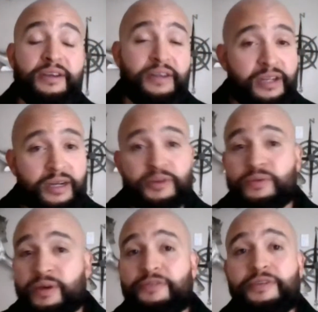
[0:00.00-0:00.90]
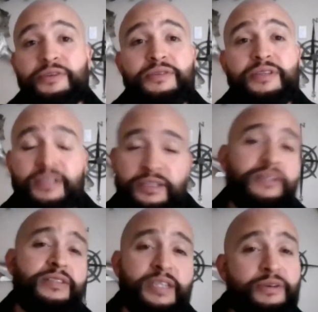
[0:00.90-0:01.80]
you're going to come to the refuge and you're
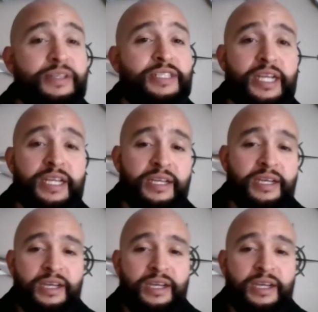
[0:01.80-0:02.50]
going to see a green jay.